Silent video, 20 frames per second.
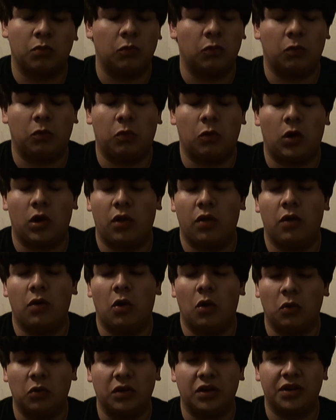one of the
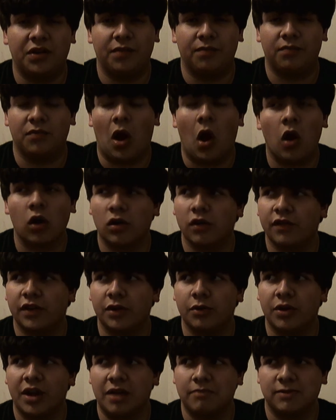only horror video
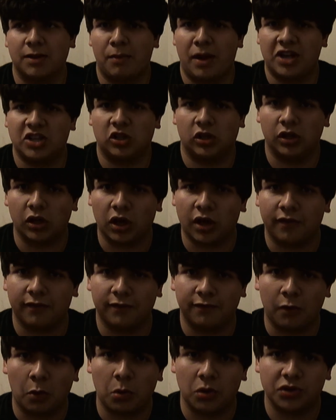games I'm actually looking
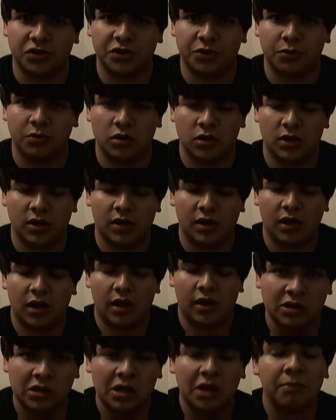forward to.
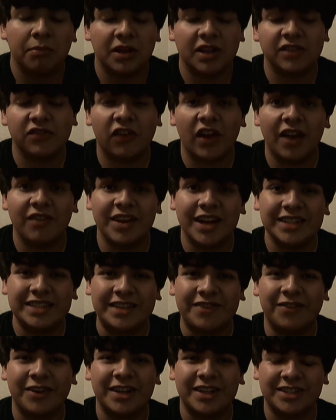Because Five Nights at
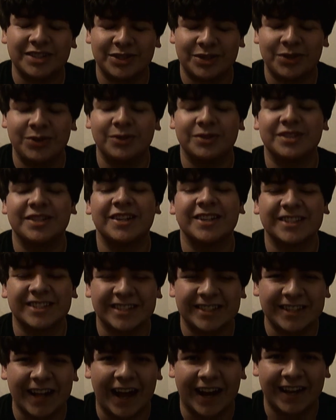Freddy's two is going to
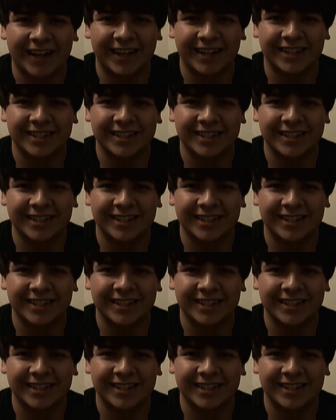suck.